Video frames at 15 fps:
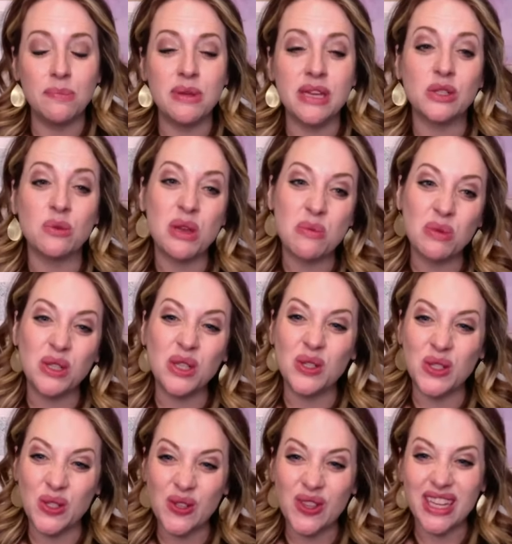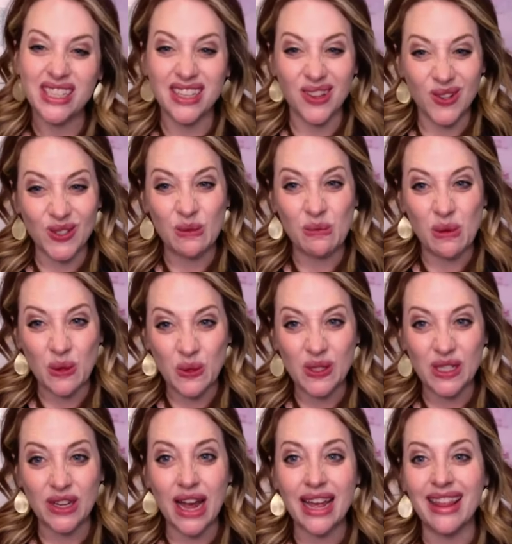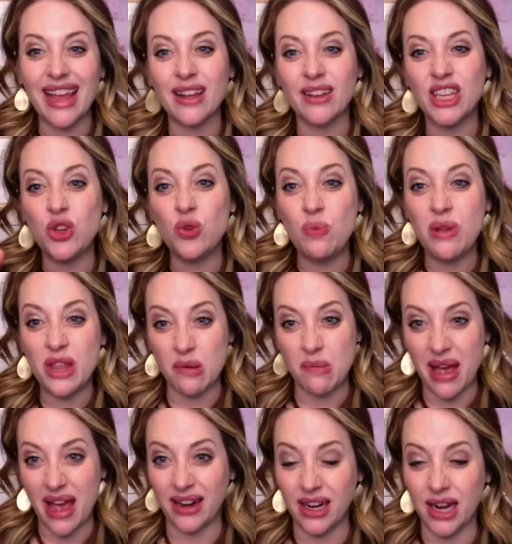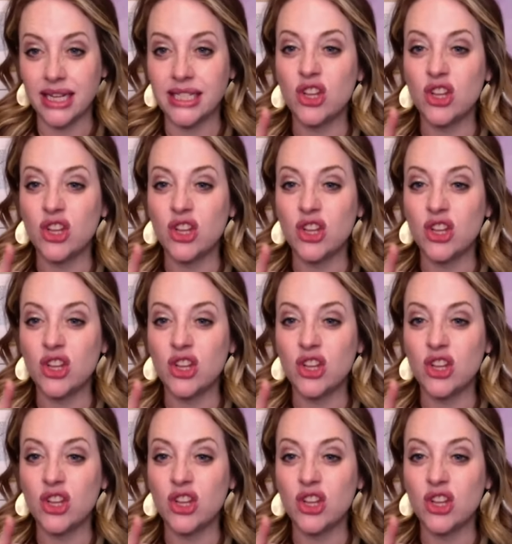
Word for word: because when people don't do things that they're supposed to, I like you be the bad guy.